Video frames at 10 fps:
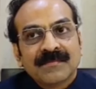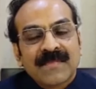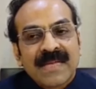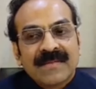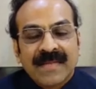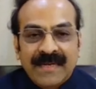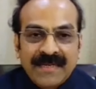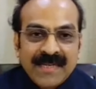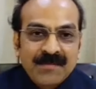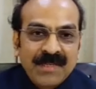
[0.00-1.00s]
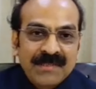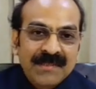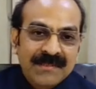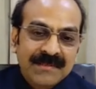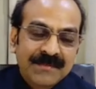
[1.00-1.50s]
The antique
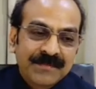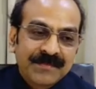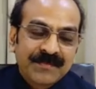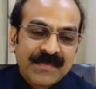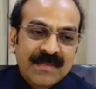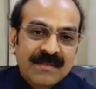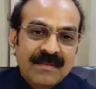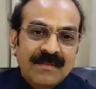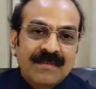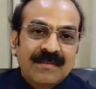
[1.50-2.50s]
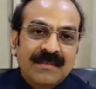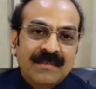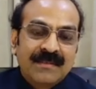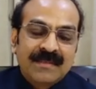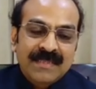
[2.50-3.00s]
pieces. Yeah.
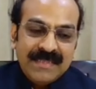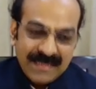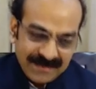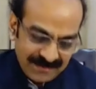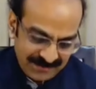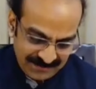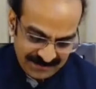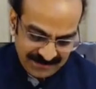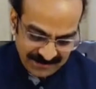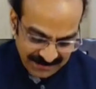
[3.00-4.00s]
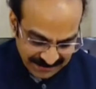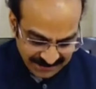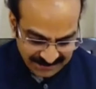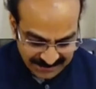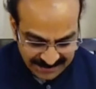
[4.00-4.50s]
Yes,
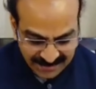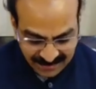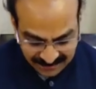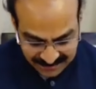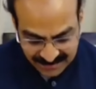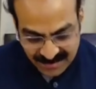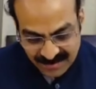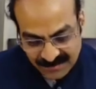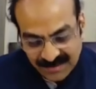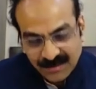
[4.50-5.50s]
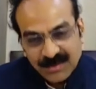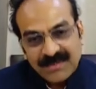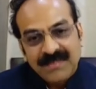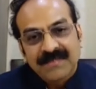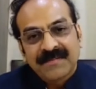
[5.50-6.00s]
yes, there are there are
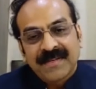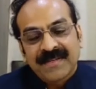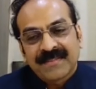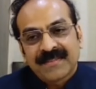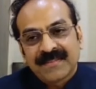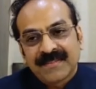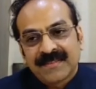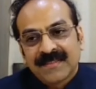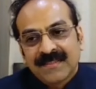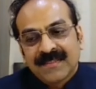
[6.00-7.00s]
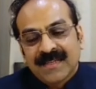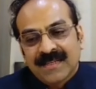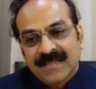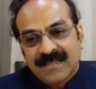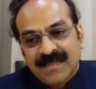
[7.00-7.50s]
valuers. In fact, uh,
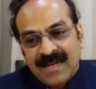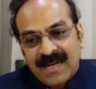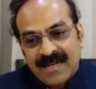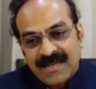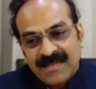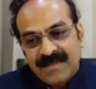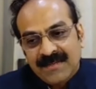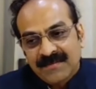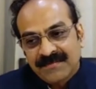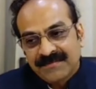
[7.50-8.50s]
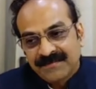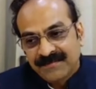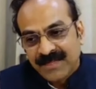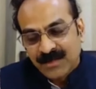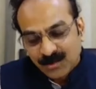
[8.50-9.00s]
uh I uh,
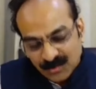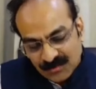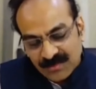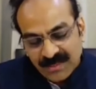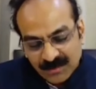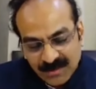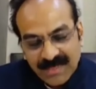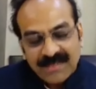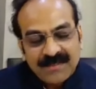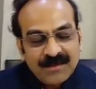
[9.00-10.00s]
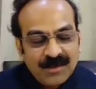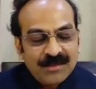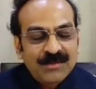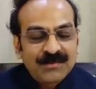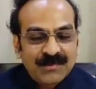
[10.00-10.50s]
we do we do that
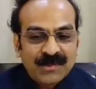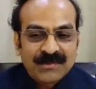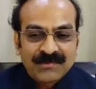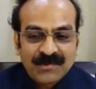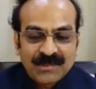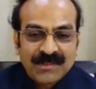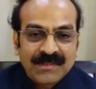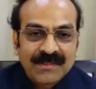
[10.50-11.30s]
also for for certain